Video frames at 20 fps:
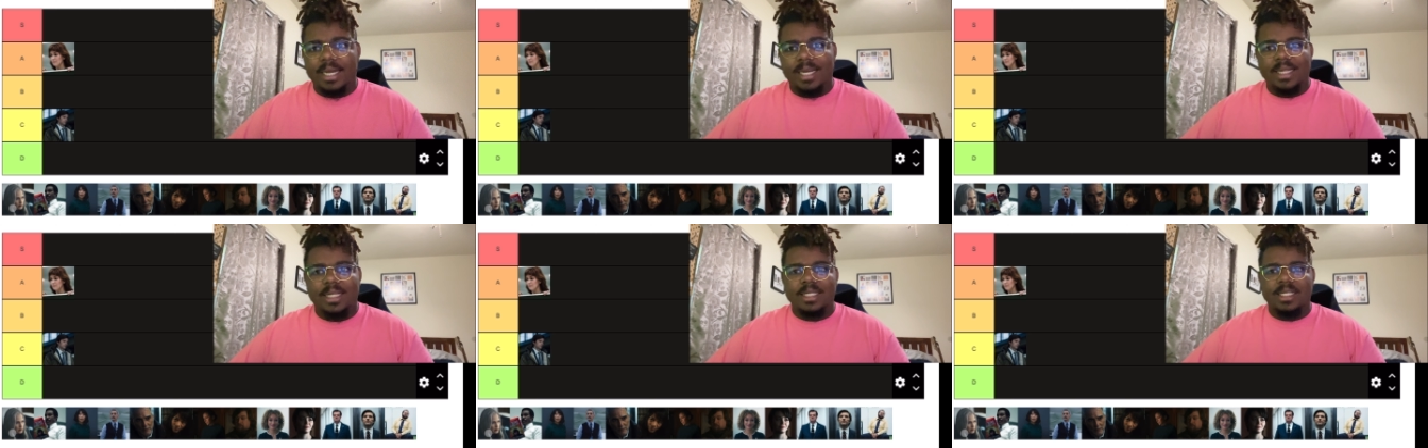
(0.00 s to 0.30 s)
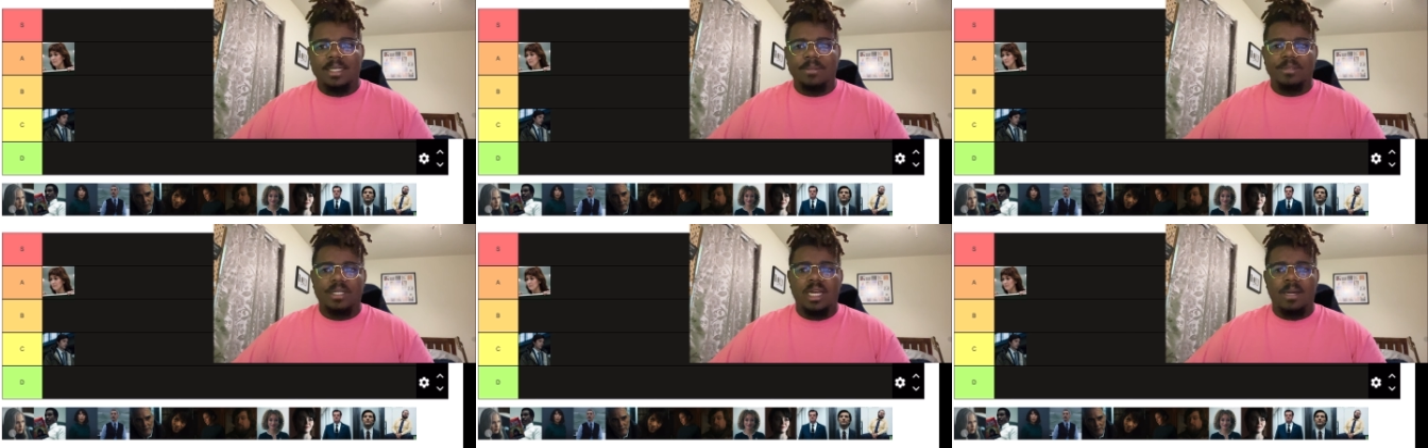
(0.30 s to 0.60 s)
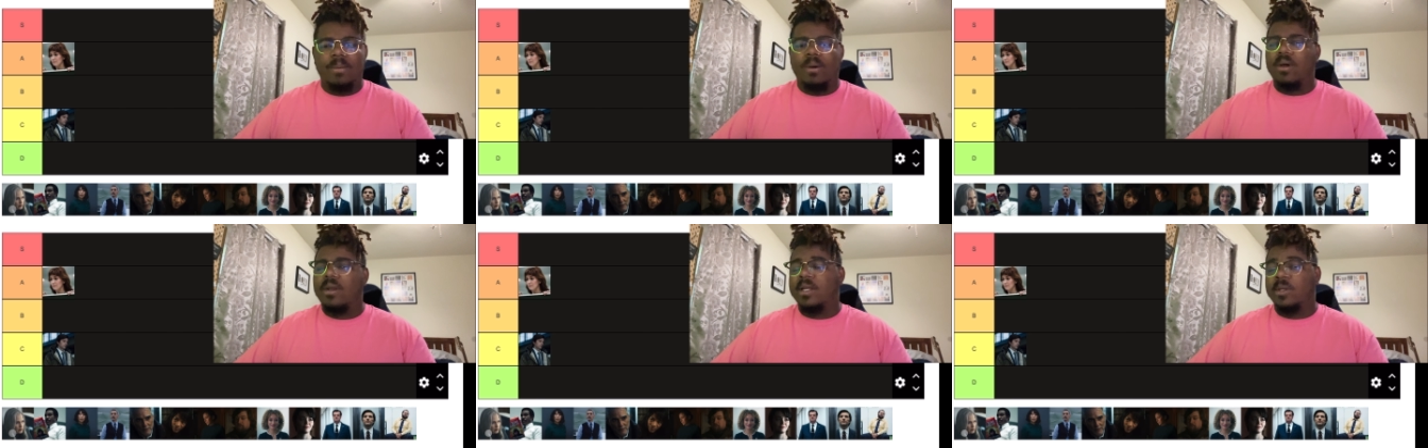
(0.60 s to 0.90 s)
at the same
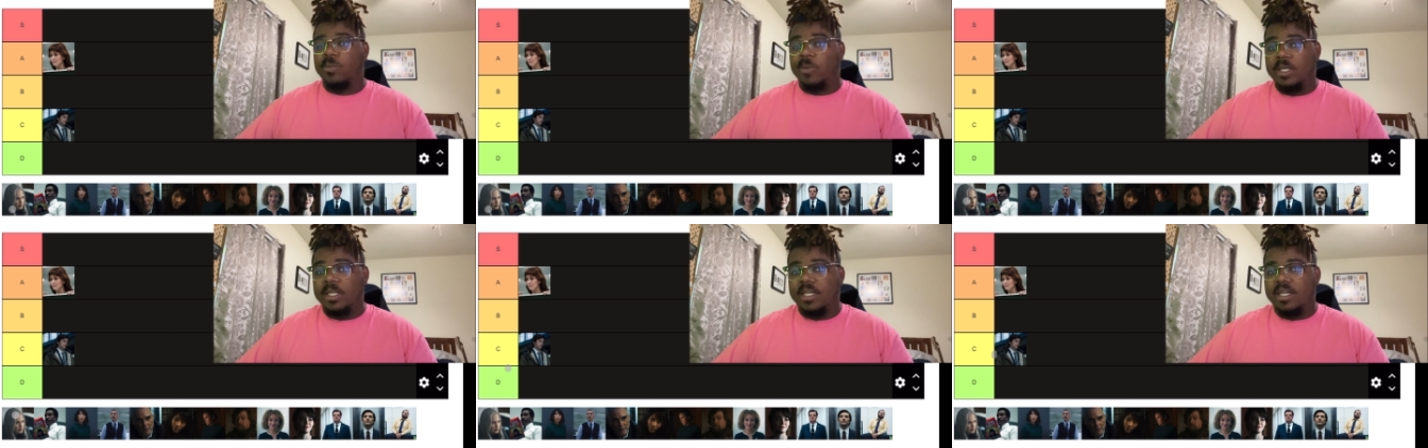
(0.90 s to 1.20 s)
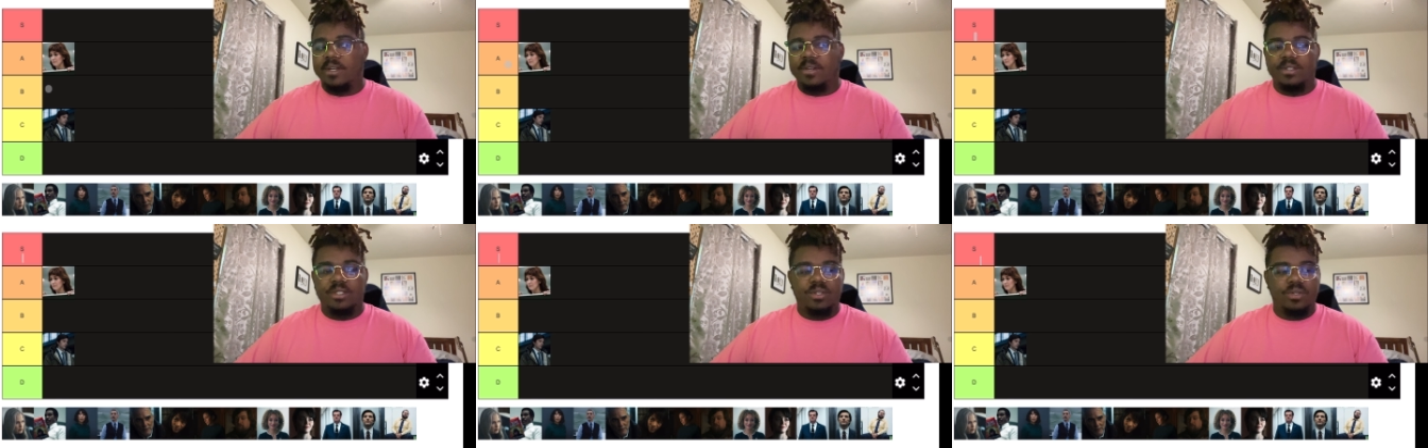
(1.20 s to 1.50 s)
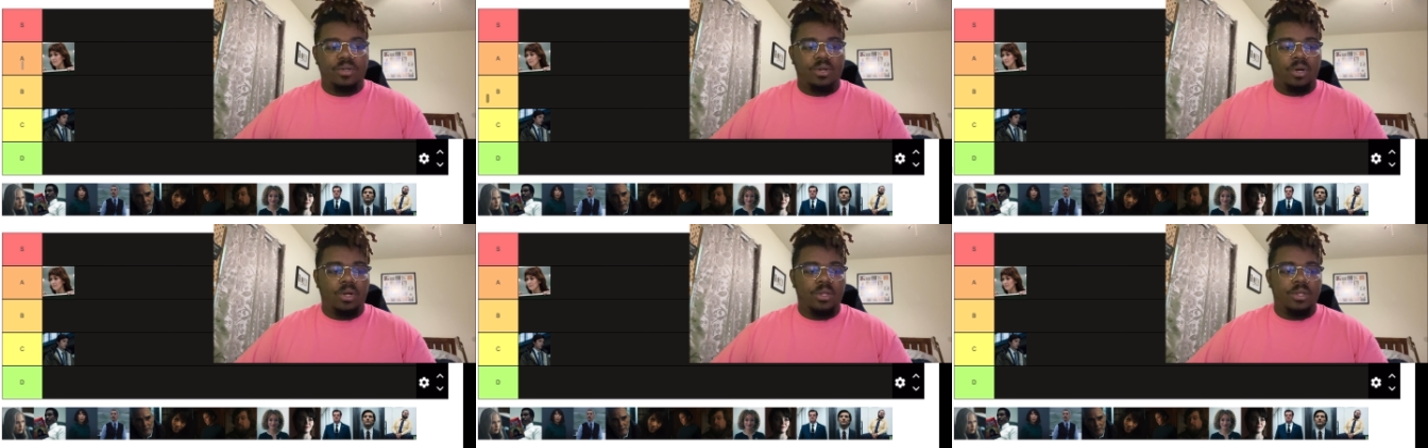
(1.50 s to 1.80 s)
time, all in one
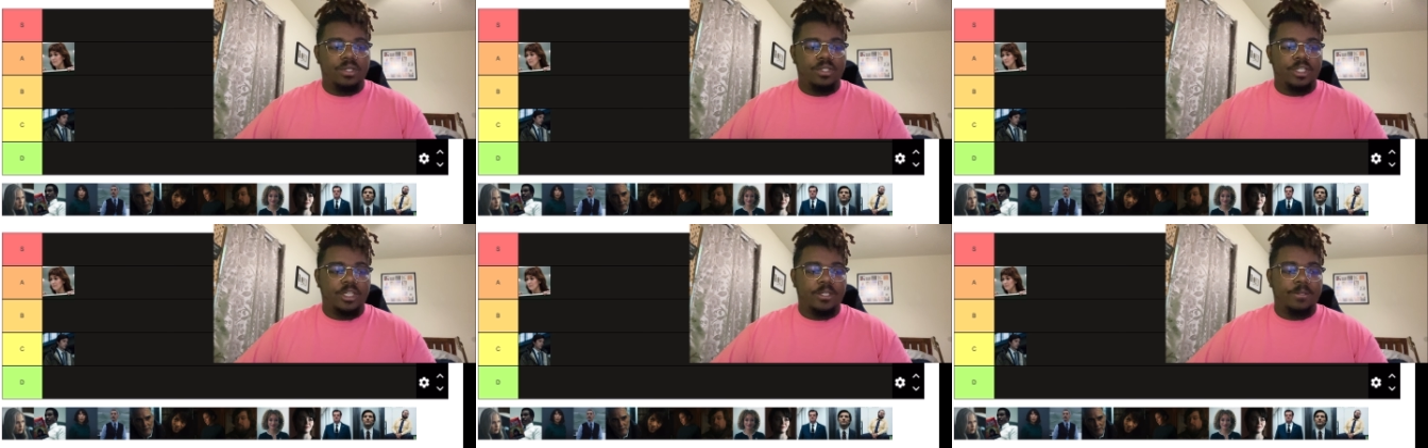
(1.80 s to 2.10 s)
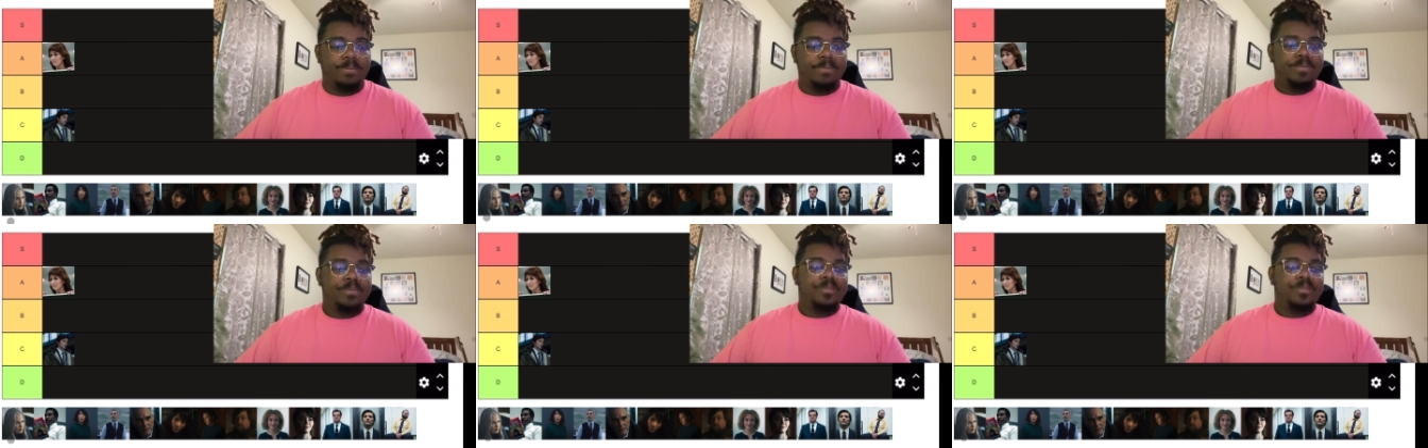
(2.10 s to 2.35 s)
character on the show.